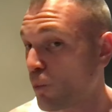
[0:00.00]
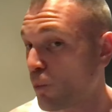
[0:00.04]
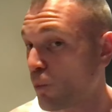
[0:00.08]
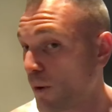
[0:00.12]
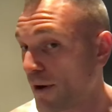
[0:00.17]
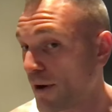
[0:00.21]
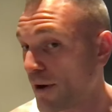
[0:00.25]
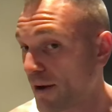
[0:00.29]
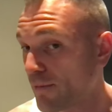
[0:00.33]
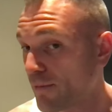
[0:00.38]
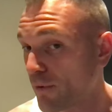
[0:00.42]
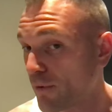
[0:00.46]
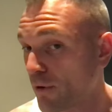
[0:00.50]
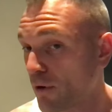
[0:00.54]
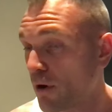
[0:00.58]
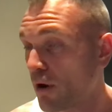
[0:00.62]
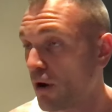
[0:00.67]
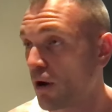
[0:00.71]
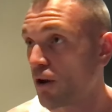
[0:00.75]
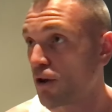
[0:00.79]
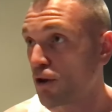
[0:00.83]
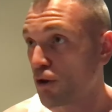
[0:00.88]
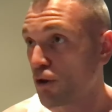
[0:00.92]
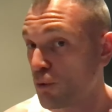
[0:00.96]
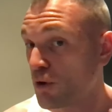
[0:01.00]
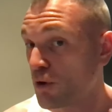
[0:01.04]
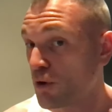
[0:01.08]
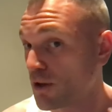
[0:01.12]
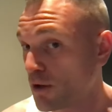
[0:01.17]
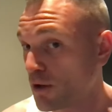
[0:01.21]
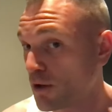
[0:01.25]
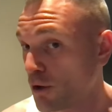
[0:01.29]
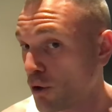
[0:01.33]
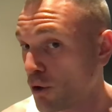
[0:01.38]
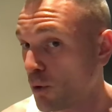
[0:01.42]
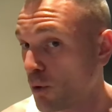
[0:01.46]
whatever, you
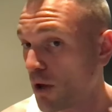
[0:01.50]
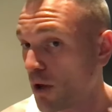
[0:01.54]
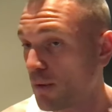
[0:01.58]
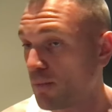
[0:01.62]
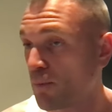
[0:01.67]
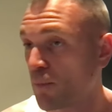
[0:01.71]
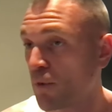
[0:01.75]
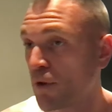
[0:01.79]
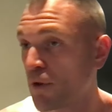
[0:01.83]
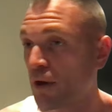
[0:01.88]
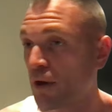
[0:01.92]
need to do it.